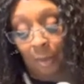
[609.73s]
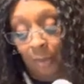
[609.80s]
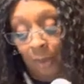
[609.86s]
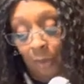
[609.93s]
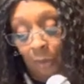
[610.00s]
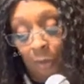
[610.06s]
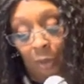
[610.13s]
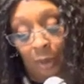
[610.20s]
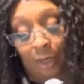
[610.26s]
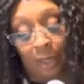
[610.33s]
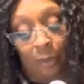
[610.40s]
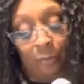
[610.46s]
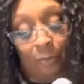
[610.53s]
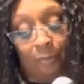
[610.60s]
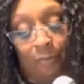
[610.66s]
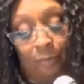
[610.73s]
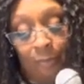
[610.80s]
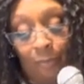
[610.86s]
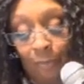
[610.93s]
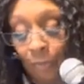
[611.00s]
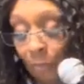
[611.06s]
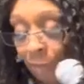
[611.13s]
May the Lord add a
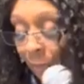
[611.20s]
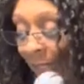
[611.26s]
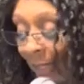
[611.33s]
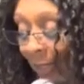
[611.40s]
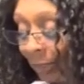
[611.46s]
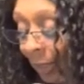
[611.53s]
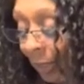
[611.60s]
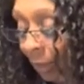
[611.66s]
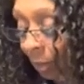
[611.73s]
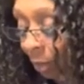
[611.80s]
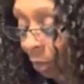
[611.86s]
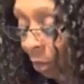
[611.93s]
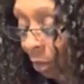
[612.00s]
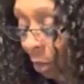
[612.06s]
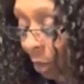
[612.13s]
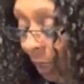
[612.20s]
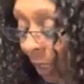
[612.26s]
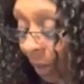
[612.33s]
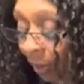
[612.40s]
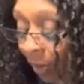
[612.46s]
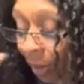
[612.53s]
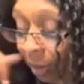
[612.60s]
blessing to the
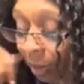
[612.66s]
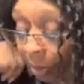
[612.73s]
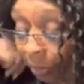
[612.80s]
hearing,